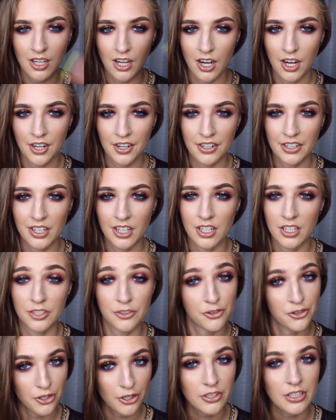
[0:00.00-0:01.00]
on a
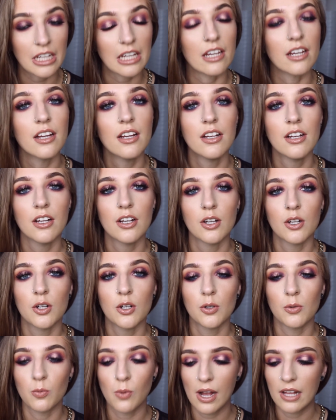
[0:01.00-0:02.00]
journey,
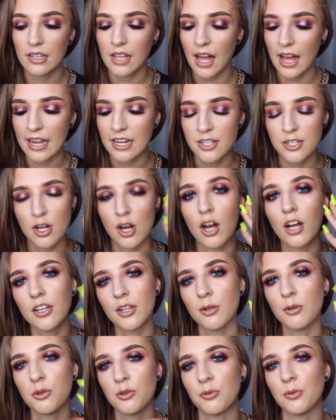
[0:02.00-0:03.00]
while I
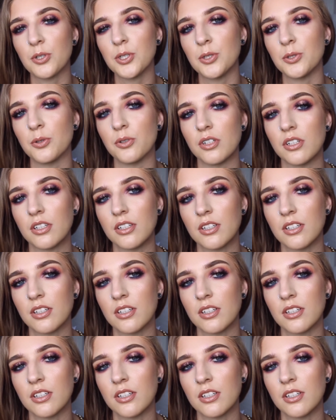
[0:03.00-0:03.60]
talk you through